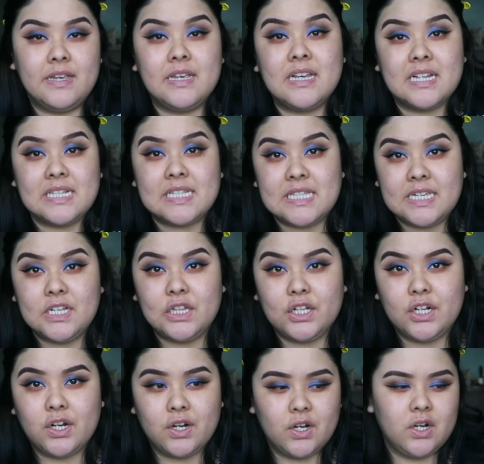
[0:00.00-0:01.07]

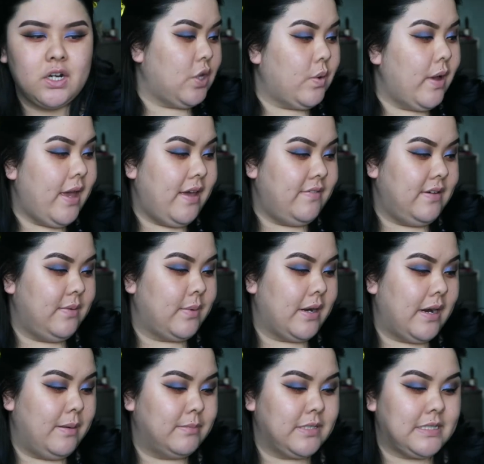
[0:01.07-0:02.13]
concealer, so heavy
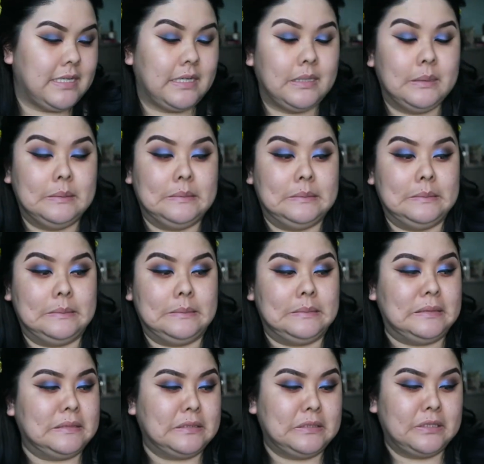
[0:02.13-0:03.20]
where I'm just like, oh, it
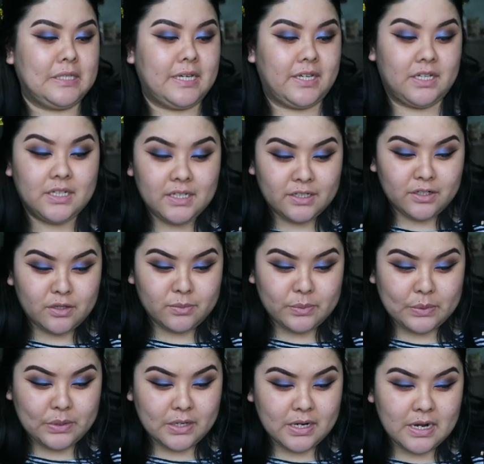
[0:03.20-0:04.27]
doesn't look that good no
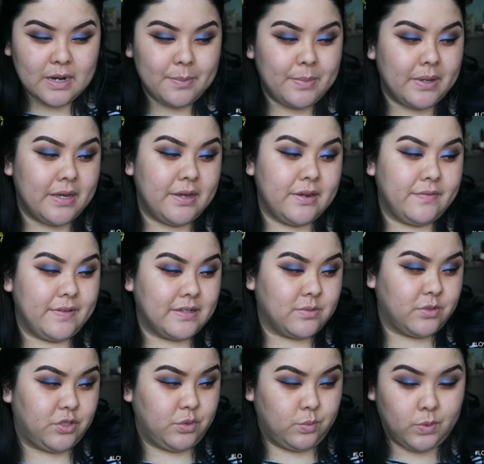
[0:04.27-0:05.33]
more. But if
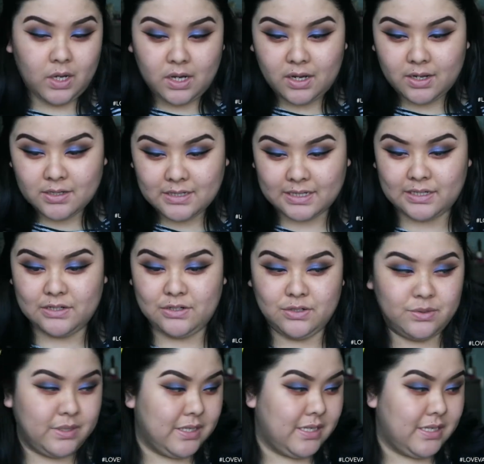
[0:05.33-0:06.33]
that's what you want, I can do